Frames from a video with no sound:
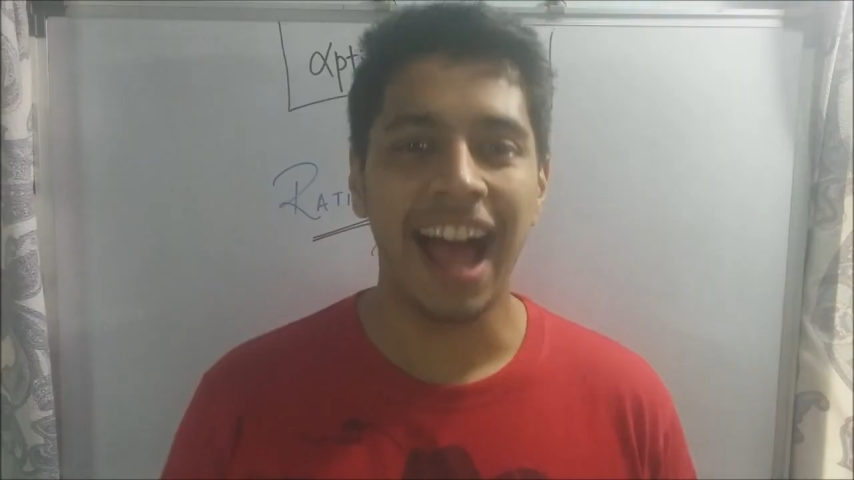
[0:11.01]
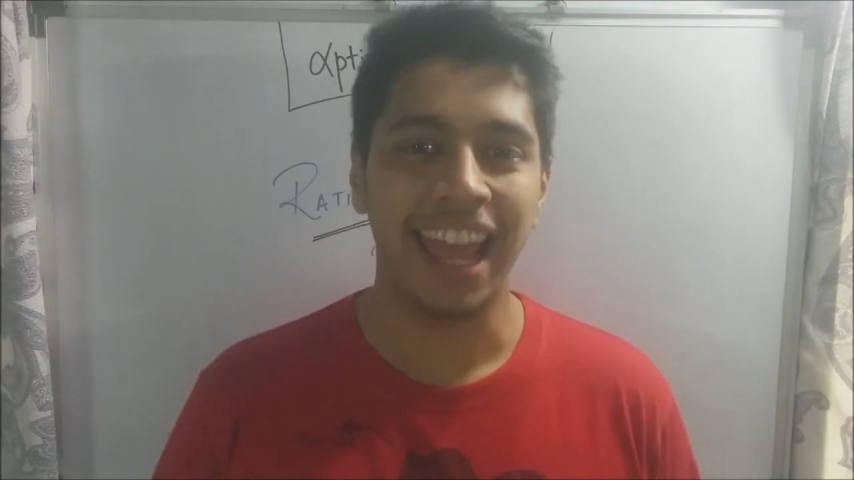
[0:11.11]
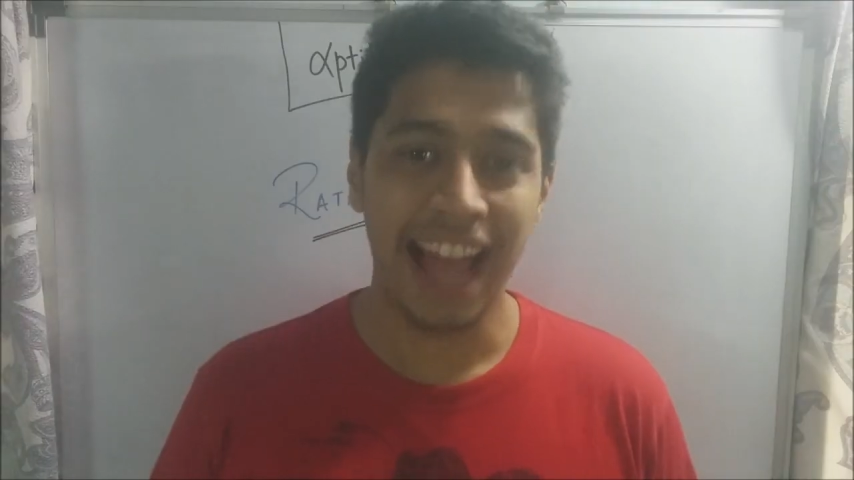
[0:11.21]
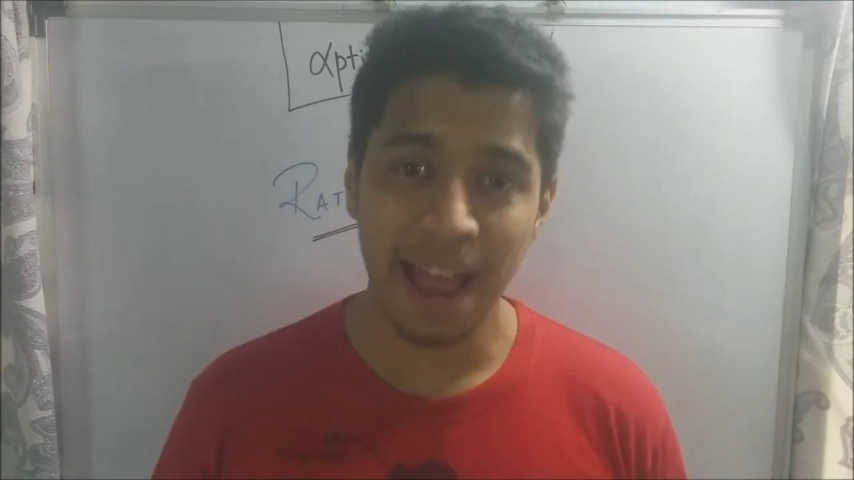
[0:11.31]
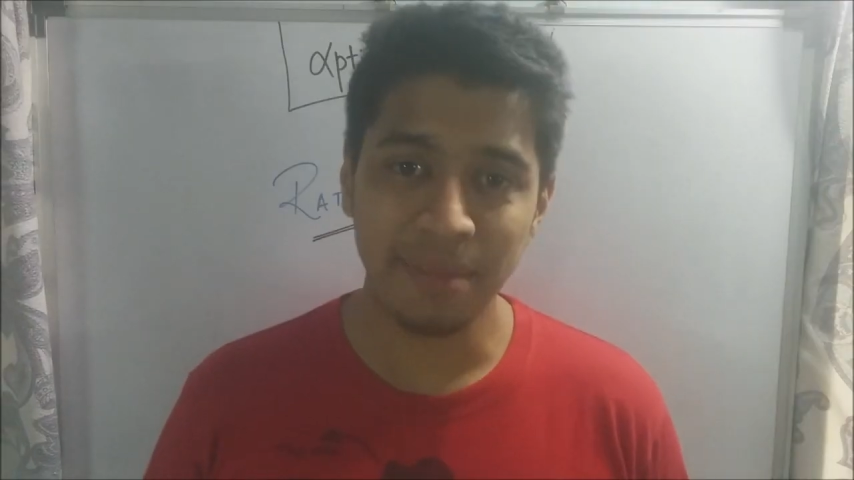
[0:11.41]

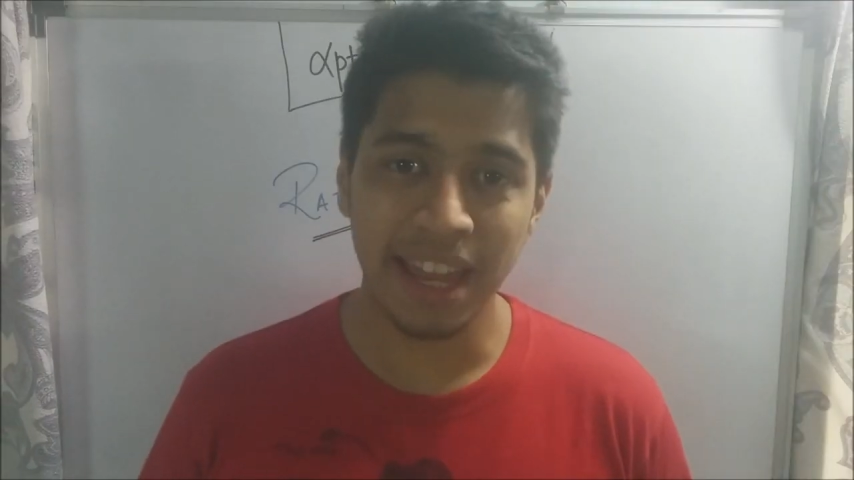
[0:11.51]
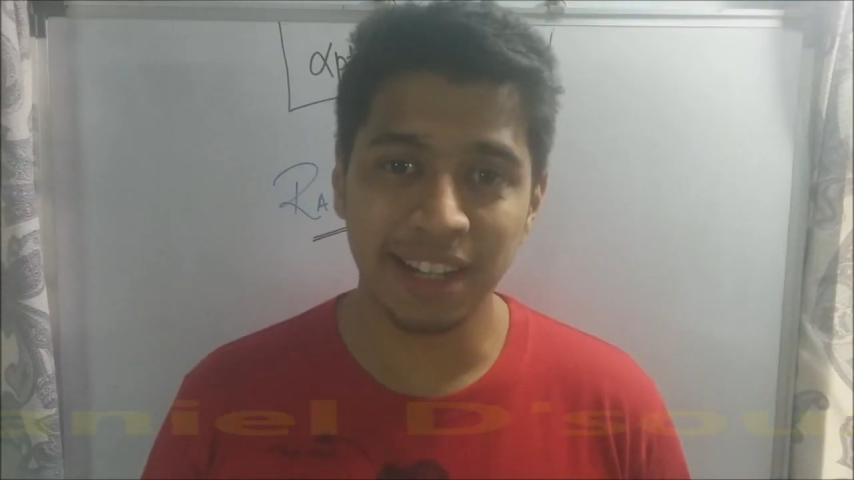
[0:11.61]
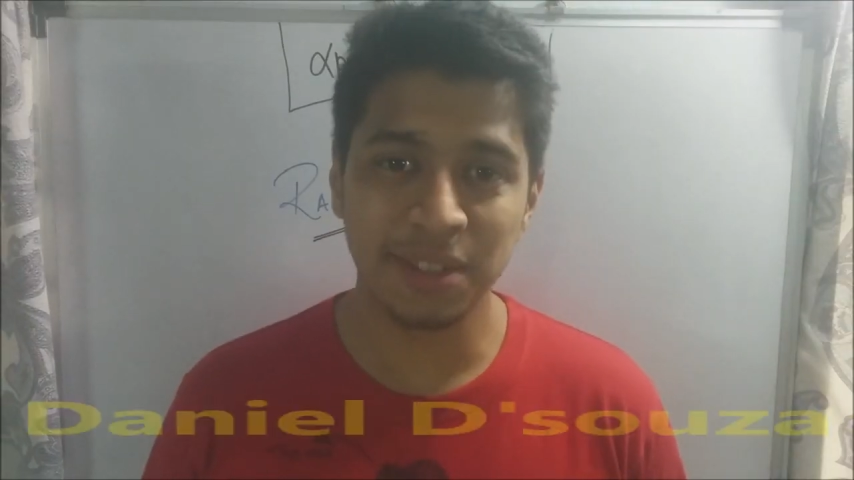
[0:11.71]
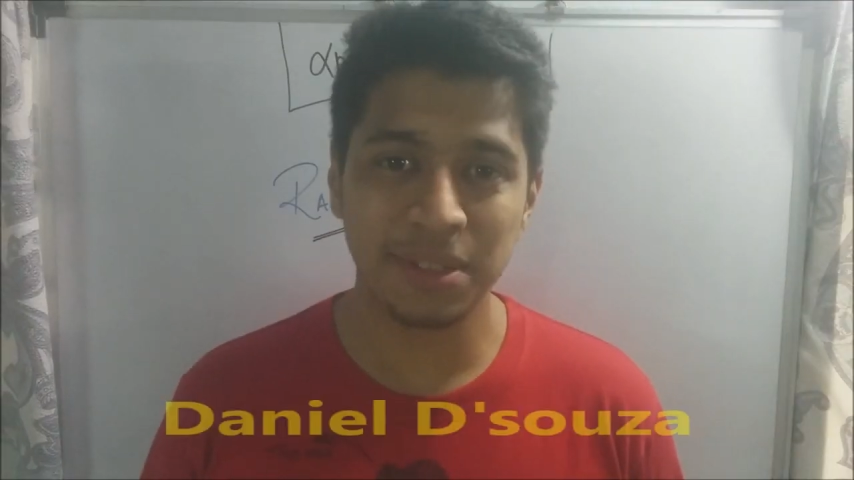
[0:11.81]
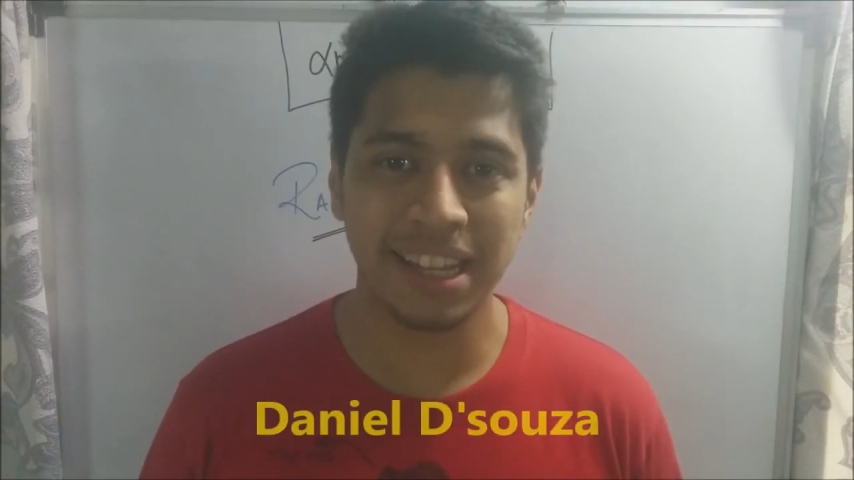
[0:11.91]
Hi, I'm
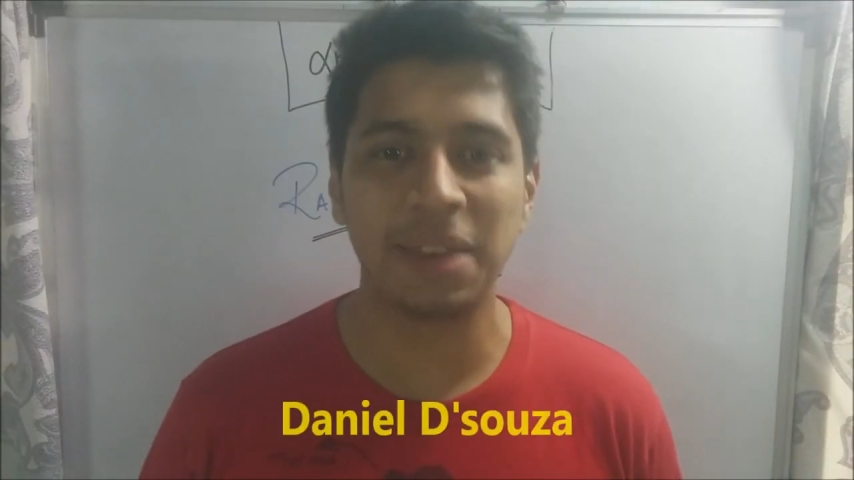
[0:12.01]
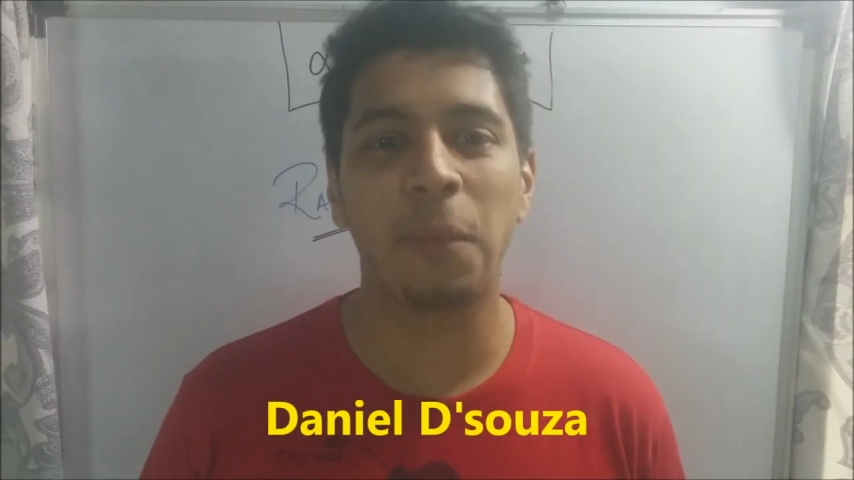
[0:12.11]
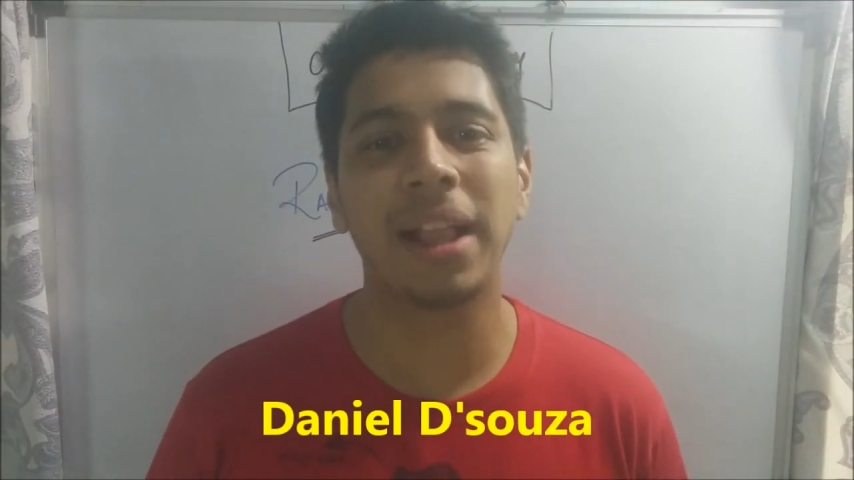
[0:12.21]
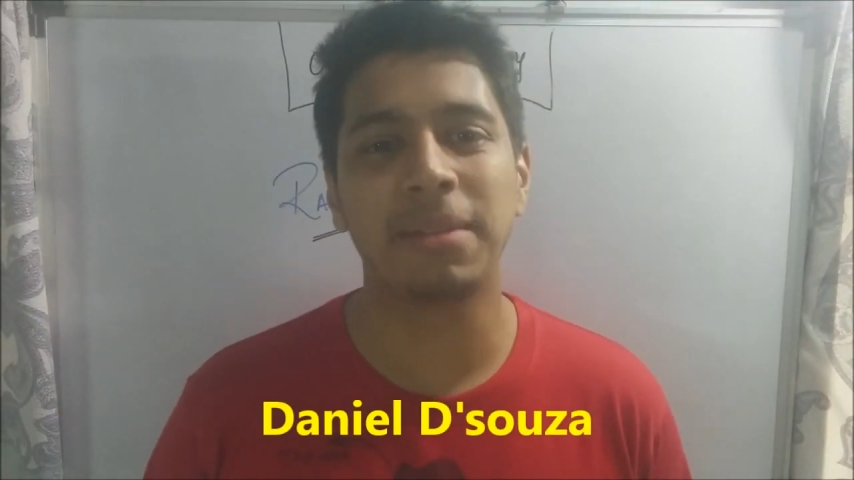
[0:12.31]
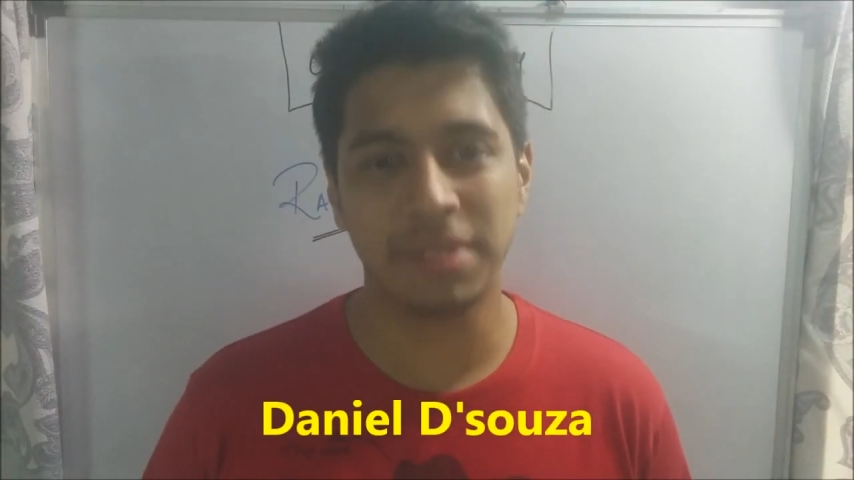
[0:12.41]
Daniel D'Souza
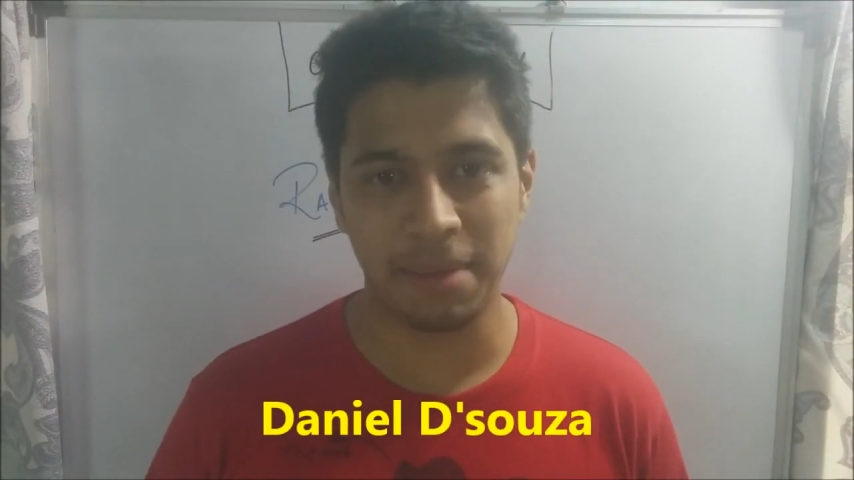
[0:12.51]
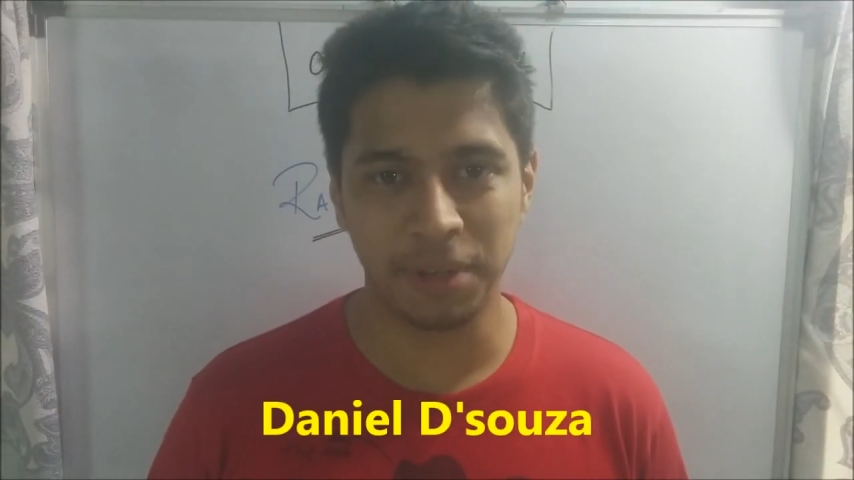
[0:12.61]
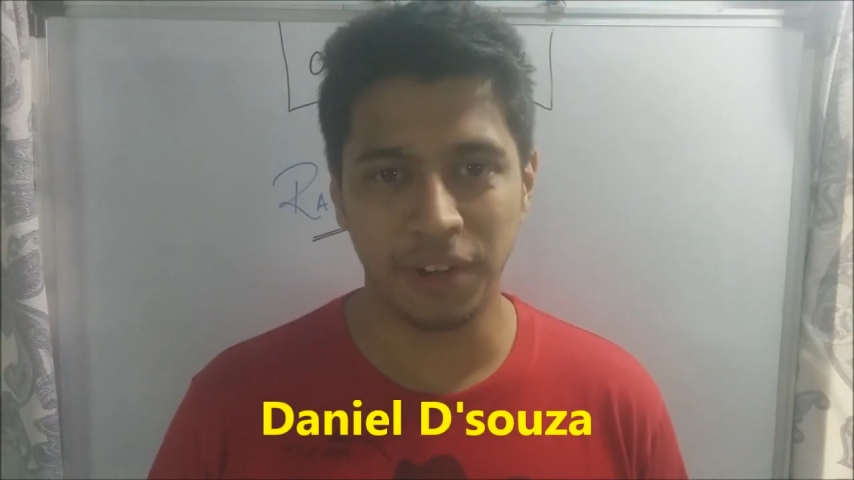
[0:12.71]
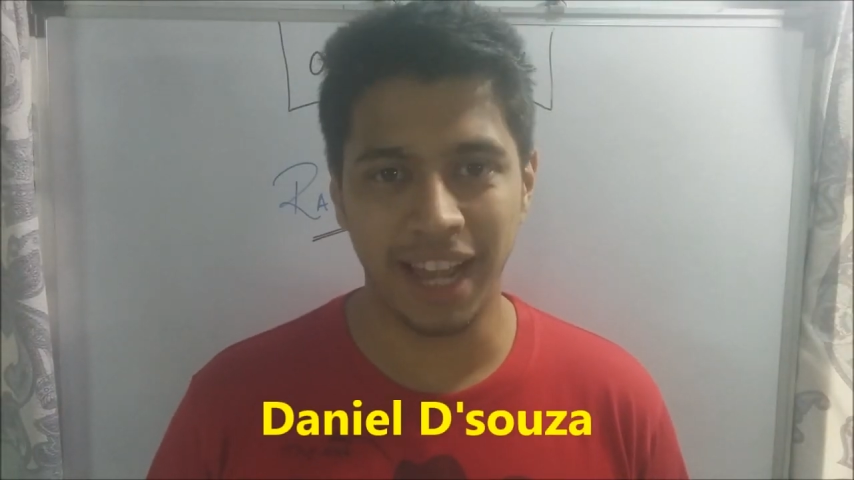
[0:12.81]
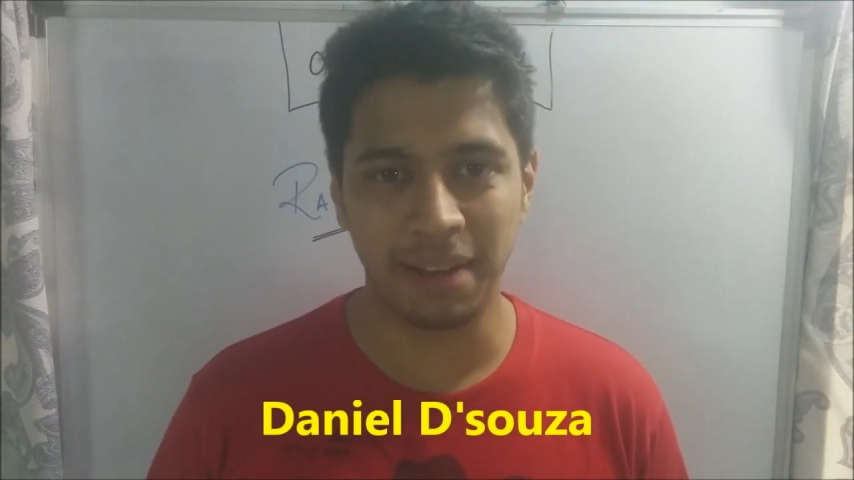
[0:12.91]
and welcome to
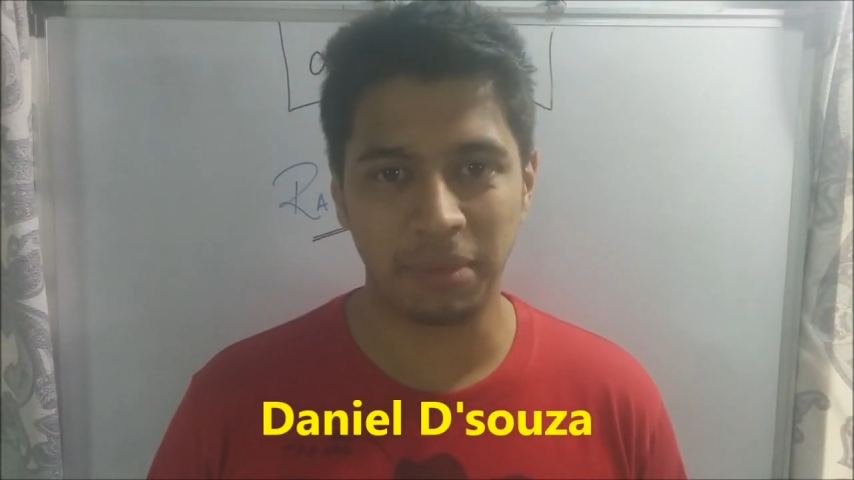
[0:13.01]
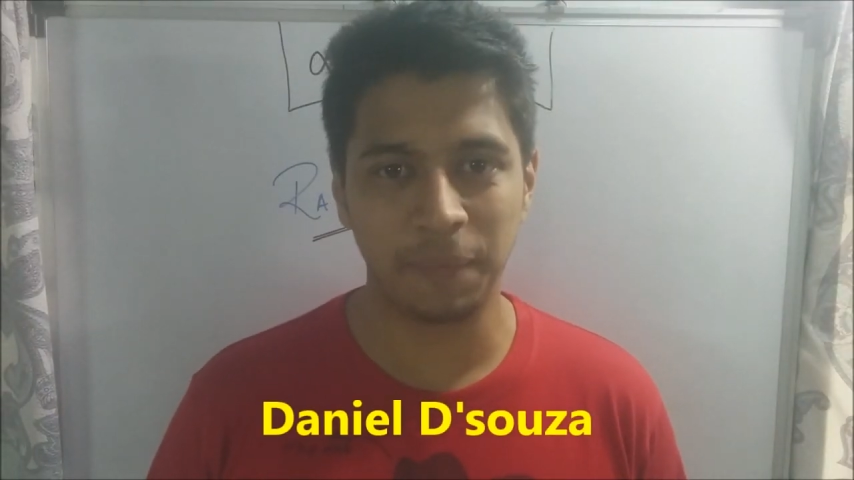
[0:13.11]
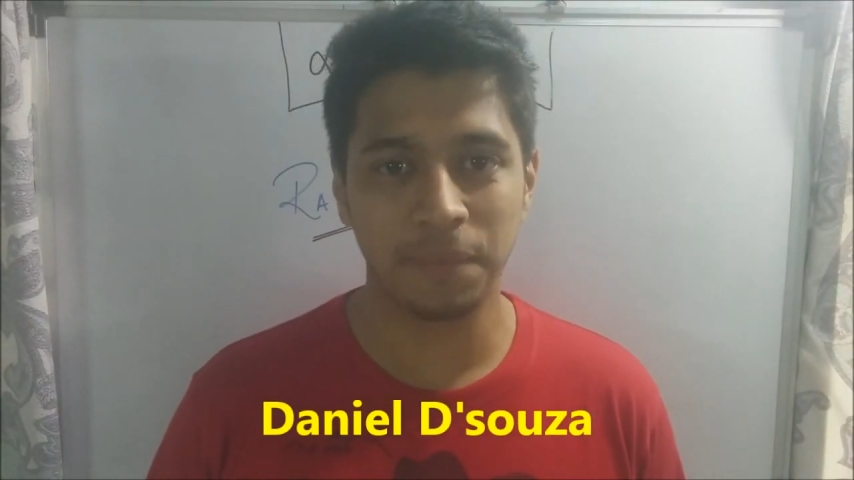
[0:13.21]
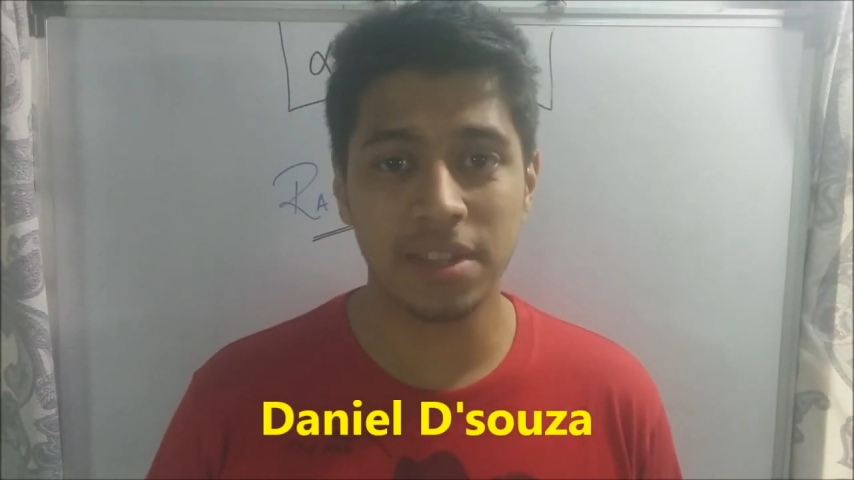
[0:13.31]
Aptitude Academy.